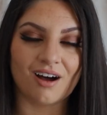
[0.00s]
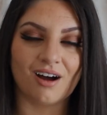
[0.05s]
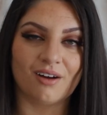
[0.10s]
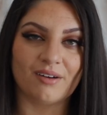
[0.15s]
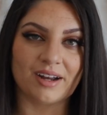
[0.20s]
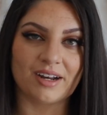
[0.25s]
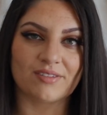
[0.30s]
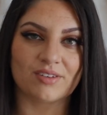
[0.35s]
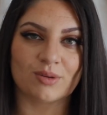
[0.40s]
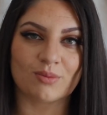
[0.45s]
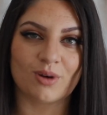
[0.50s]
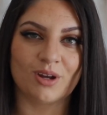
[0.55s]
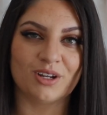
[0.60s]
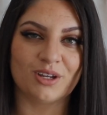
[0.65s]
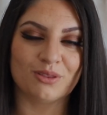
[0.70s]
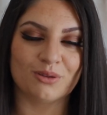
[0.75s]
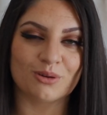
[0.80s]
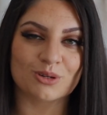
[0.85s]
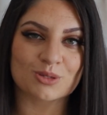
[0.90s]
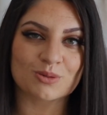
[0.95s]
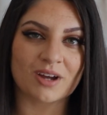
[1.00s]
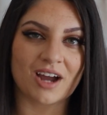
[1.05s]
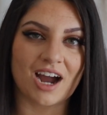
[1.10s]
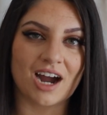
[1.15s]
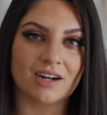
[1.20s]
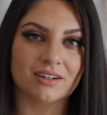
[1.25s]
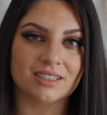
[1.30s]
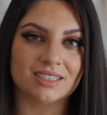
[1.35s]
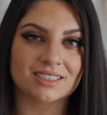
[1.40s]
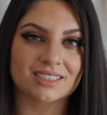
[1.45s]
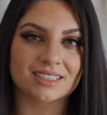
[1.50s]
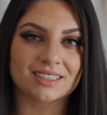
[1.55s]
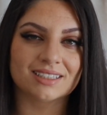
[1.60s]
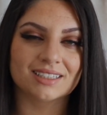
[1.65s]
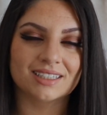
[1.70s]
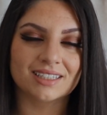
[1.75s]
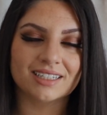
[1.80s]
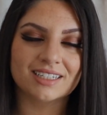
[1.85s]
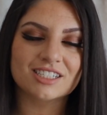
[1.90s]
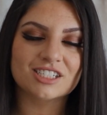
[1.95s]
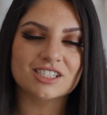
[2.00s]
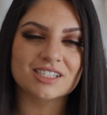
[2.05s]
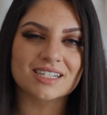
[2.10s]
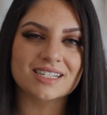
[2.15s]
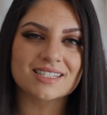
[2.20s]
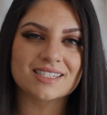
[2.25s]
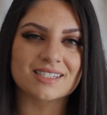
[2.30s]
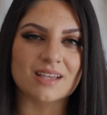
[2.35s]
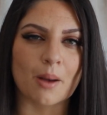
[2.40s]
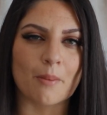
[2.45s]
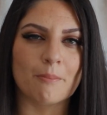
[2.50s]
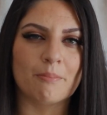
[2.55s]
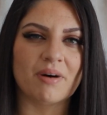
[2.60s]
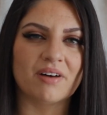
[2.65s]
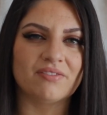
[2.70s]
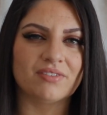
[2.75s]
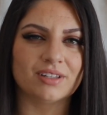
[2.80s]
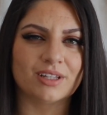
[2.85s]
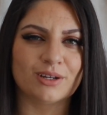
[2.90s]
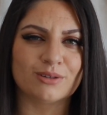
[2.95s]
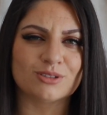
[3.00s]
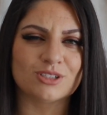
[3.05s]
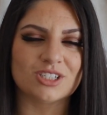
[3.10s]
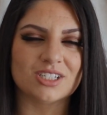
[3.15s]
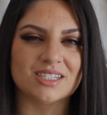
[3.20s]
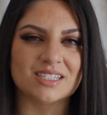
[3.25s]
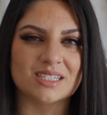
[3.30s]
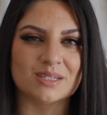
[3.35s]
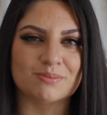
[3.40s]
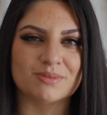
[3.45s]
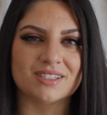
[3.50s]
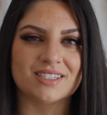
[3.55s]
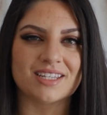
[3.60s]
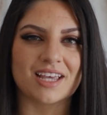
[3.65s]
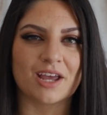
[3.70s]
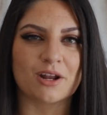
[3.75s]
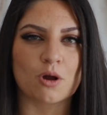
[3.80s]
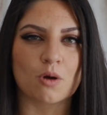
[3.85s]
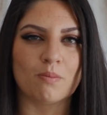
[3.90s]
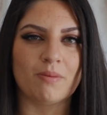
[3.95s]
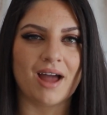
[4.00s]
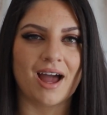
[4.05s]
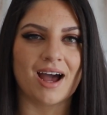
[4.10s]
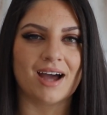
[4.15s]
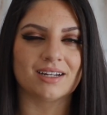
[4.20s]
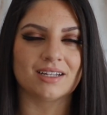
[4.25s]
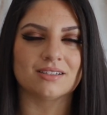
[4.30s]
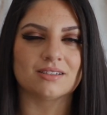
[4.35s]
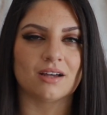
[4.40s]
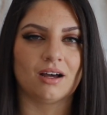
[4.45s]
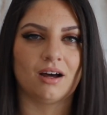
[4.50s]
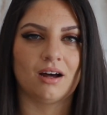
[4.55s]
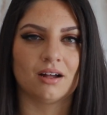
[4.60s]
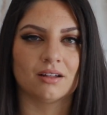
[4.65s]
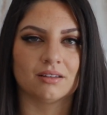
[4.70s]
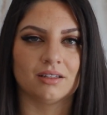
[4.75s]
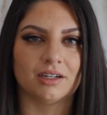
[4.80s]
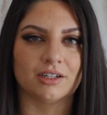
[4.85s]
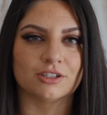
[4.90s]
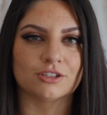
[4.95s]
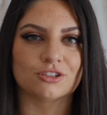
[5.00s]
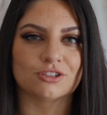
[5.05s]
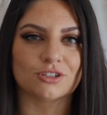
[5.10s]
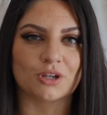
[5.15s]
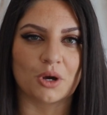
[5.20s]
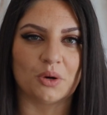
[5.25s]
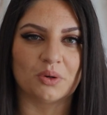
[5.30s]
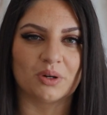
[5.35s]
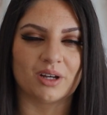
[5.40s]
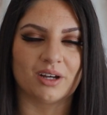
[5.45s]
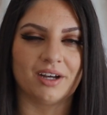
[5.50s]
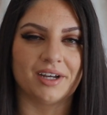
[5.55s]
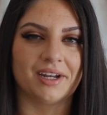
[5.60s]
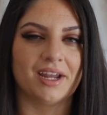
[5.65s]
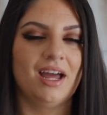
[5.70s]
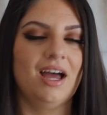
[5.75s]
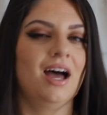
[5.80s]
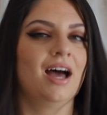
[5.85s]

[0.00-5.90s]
All right, everyone, and those are our delicious buffalo cheesy potato patties. Oh, they're so good.